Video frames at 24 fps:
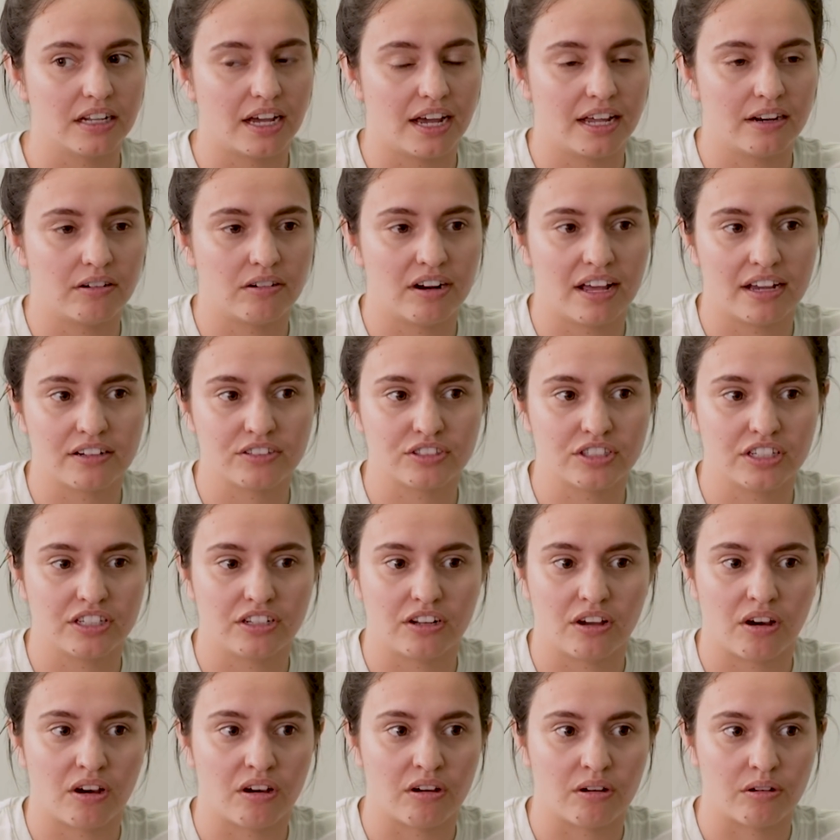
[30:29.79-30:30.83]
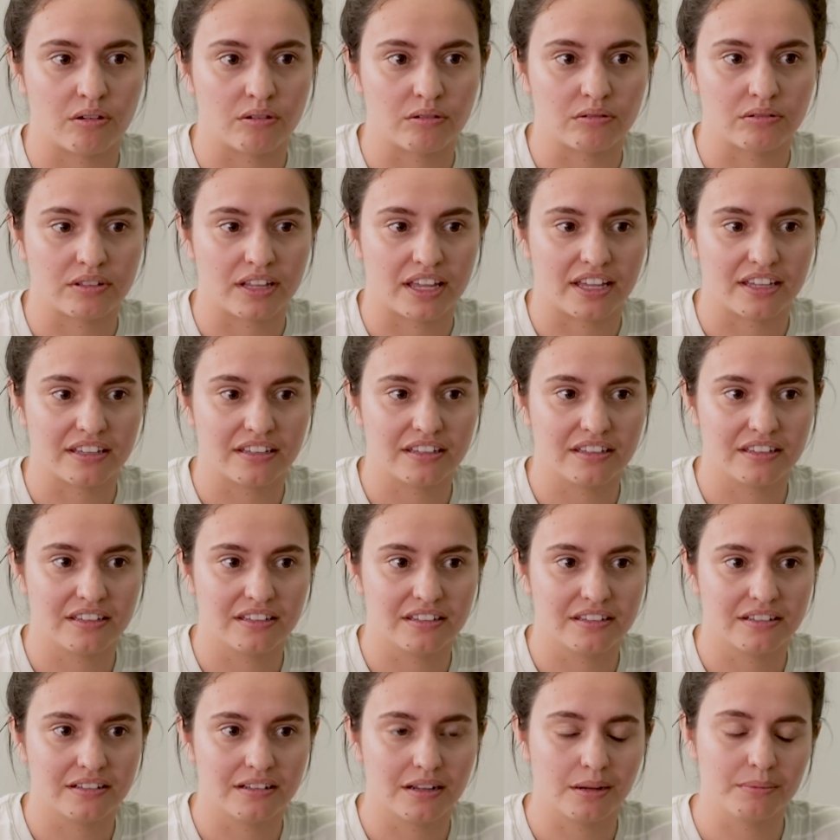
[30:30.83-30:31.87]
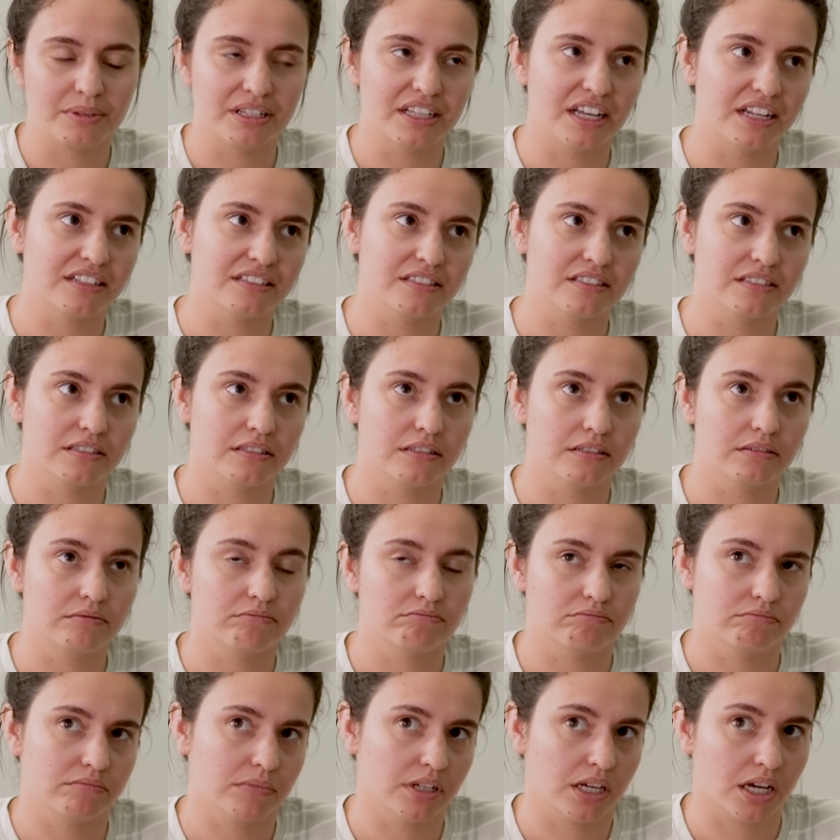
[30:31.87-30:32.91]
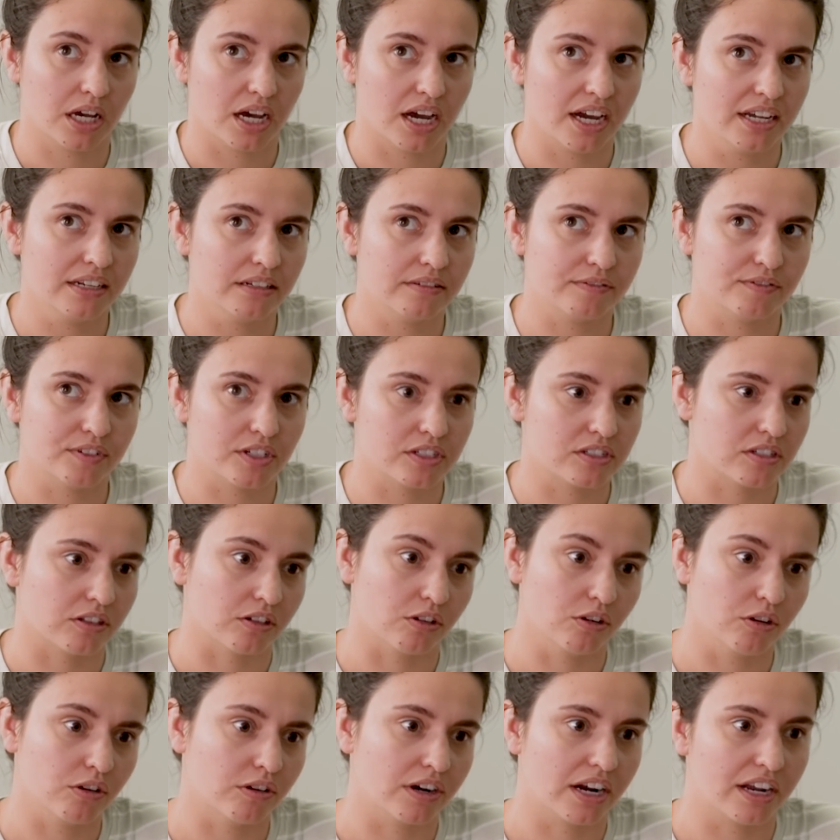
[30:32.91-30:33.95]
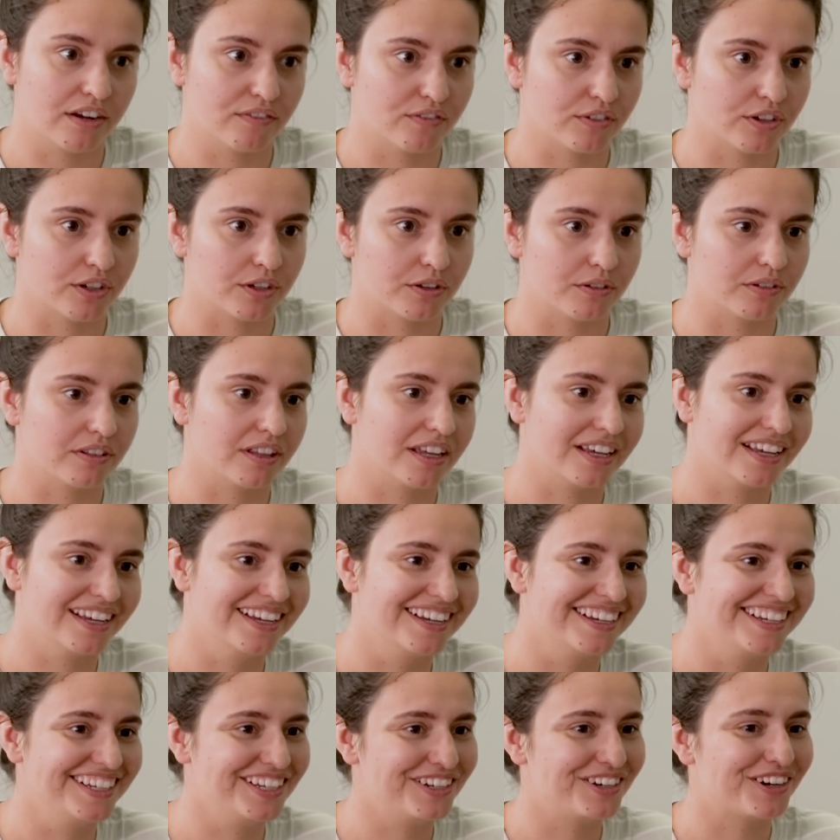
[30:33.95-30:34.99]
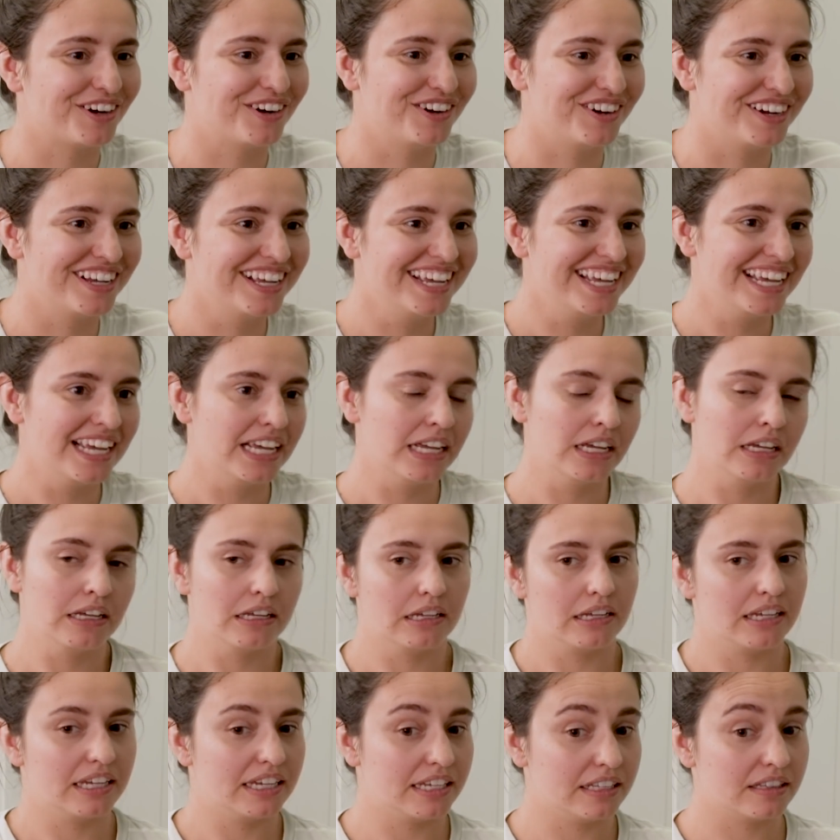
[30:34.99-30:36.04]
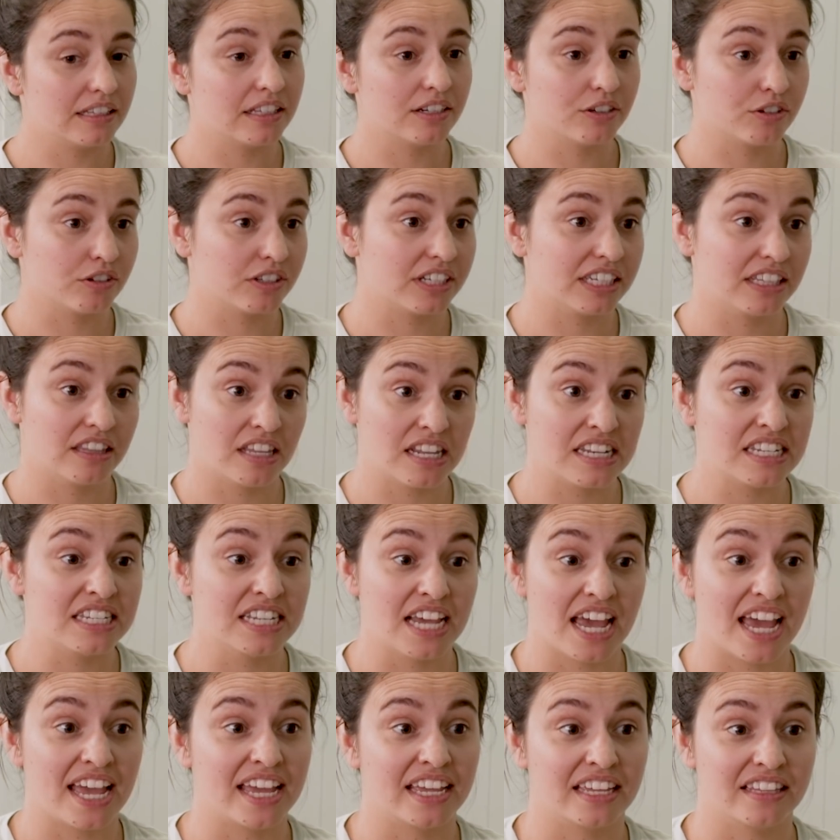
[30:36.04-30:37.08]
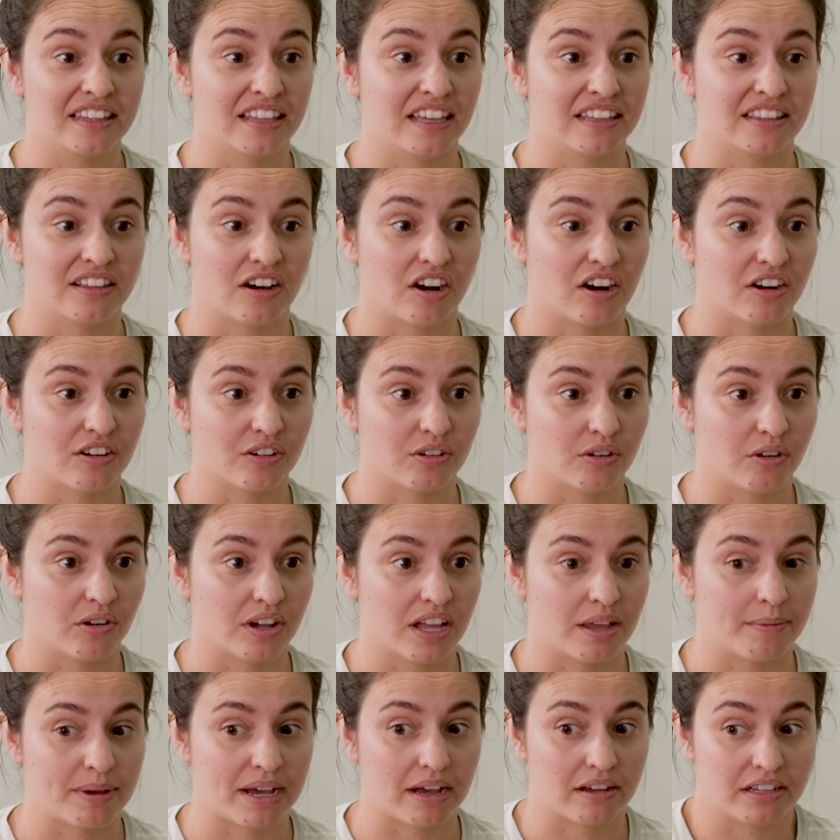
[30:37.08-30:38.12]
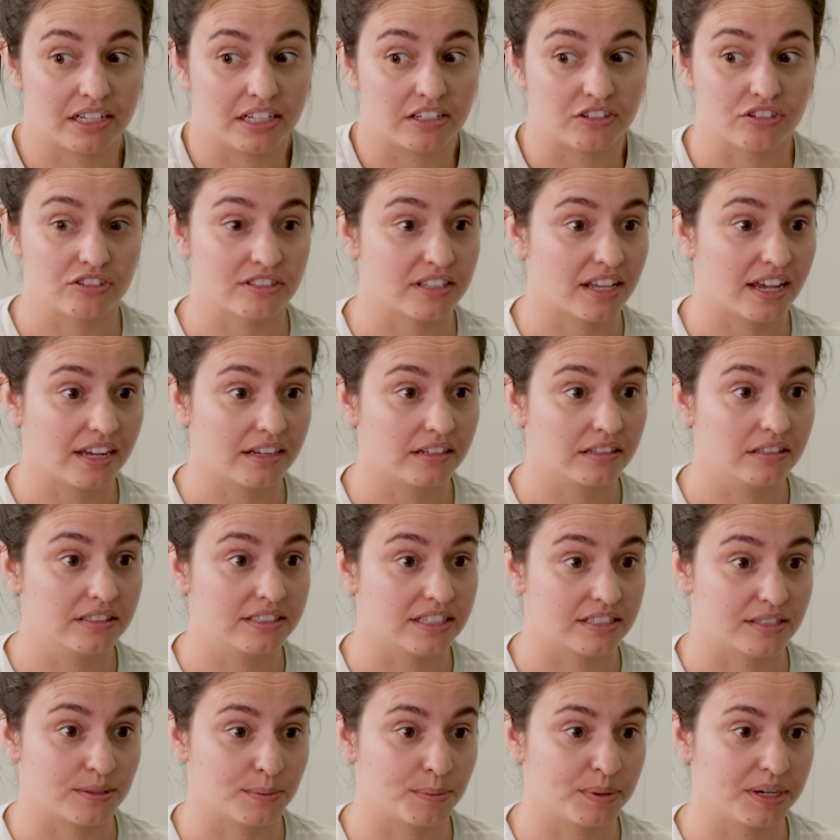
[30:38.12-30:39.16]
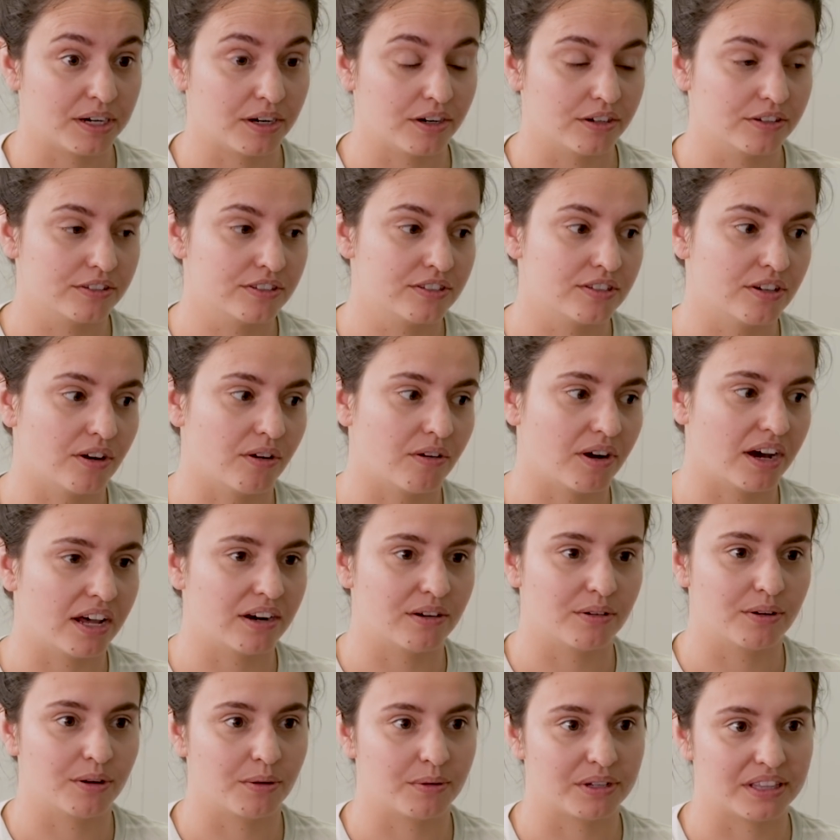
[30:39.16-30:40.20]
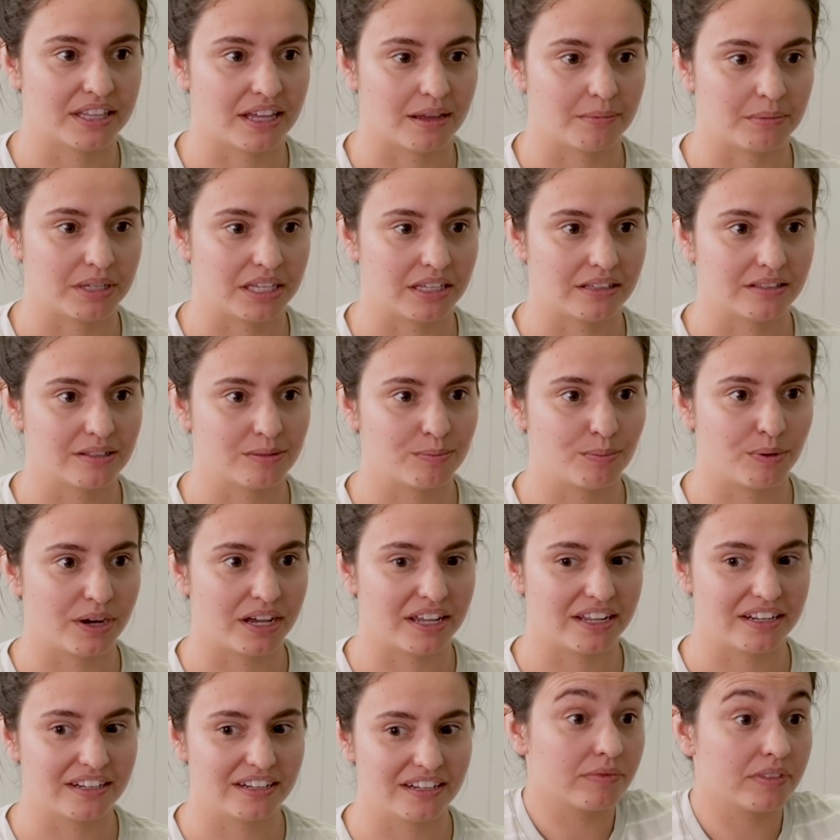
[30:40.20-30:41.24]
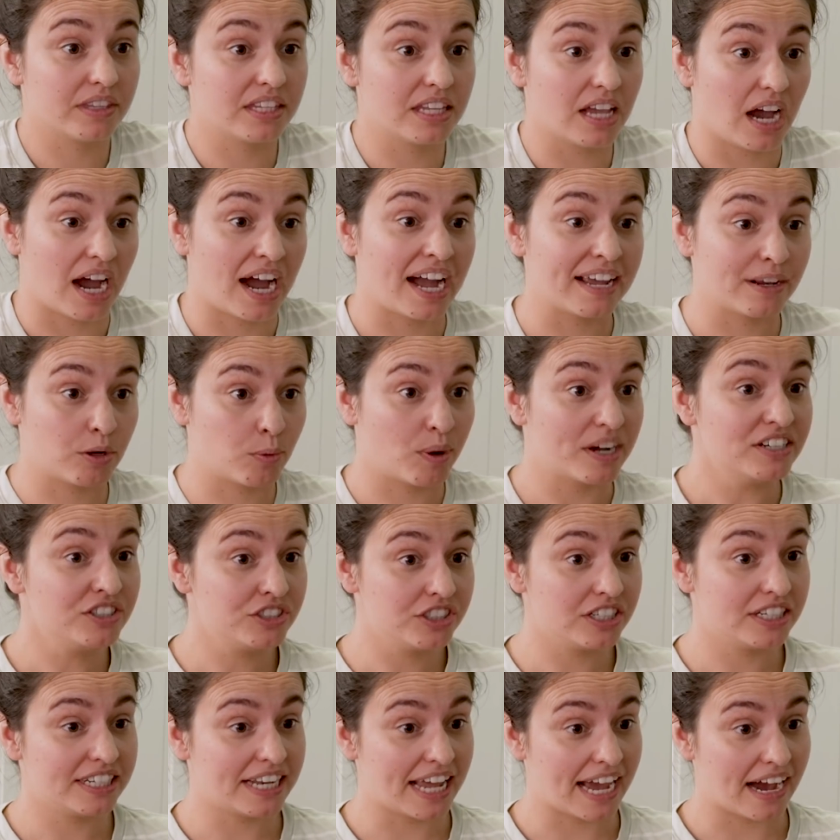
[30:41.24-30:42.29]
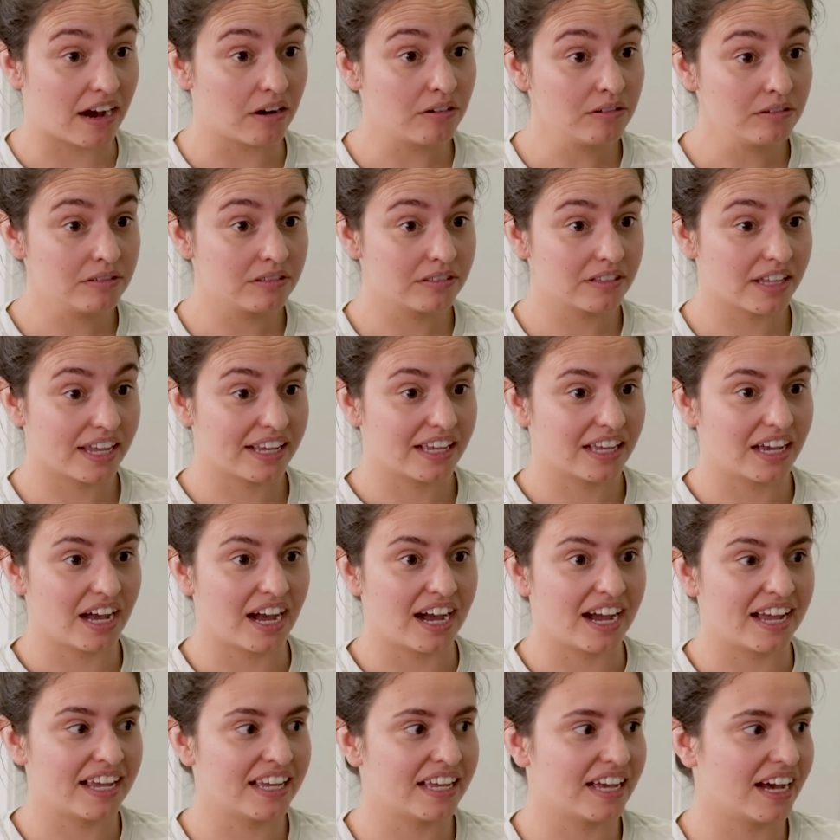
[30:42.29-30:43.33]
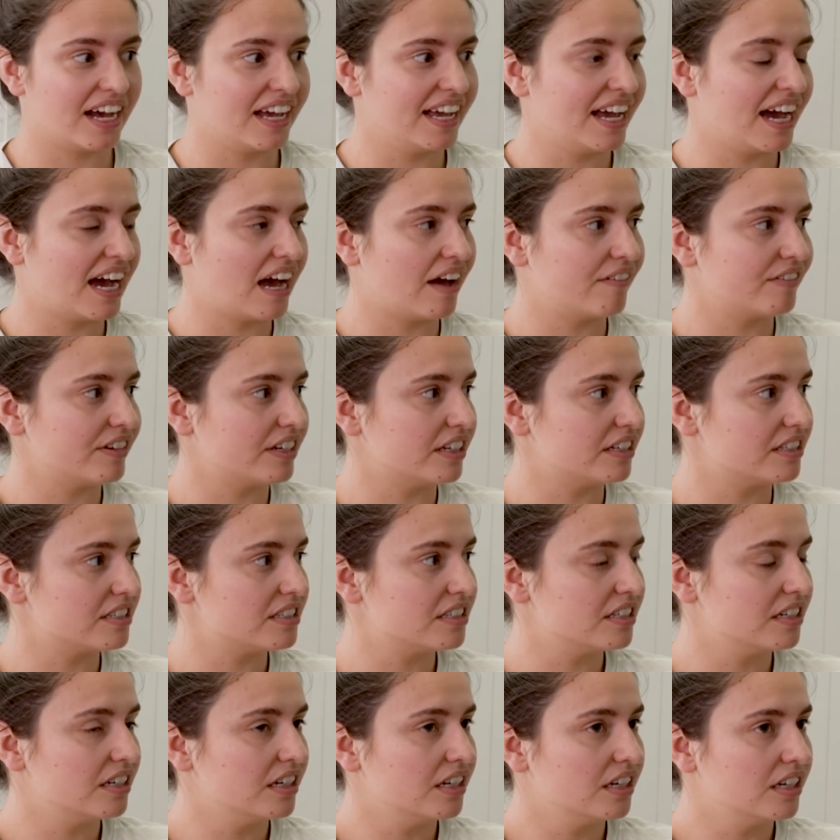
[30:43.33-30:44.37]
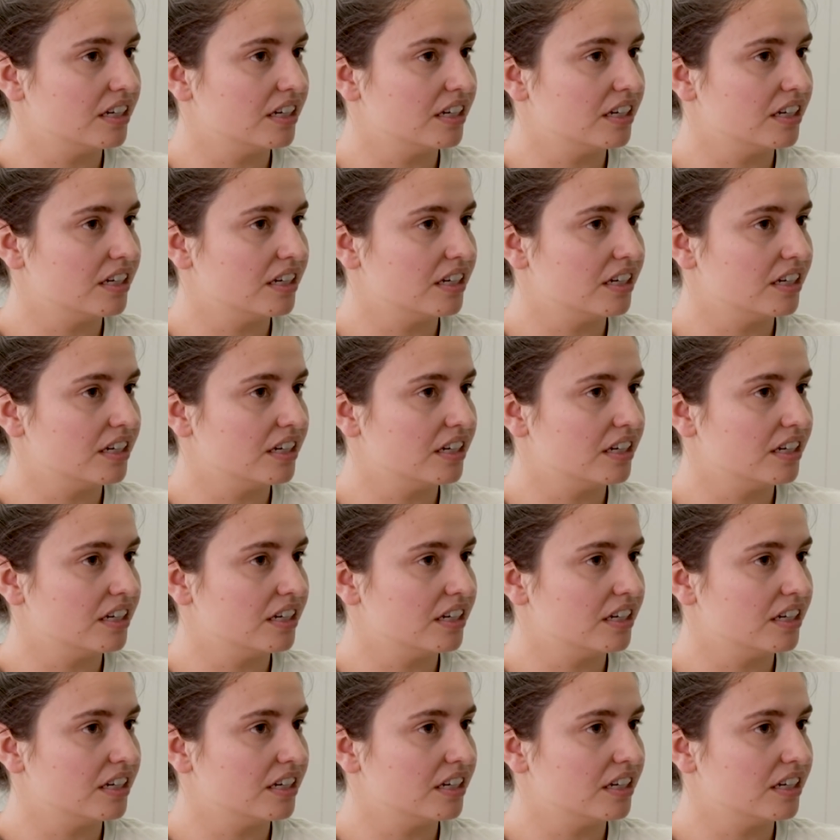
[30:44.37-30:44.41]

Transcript: I don't actually know, like, I mean, that kind of doesn't look great for you. Like, you know, he literally, the day that the article came out, he just like disappeared. So I don't know what that means, but I question now, like I haven't